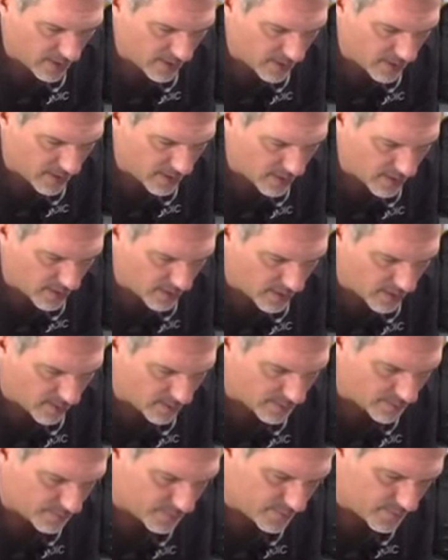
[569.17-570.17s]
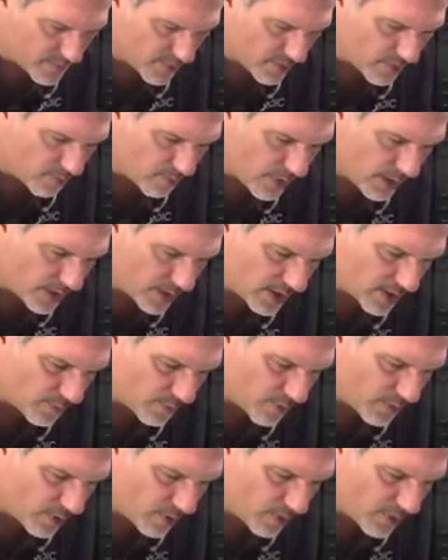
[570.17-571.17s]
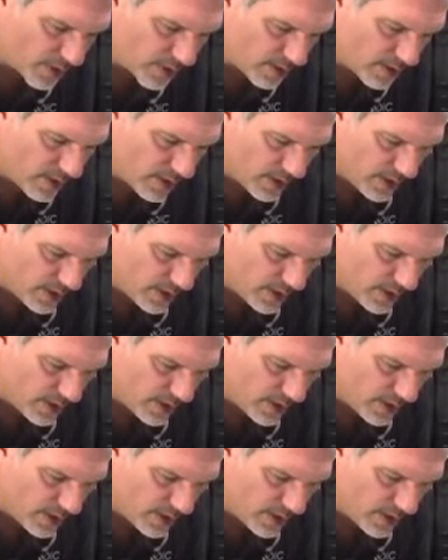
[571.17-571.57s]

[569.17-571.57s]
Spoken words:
the Bondic Pro one.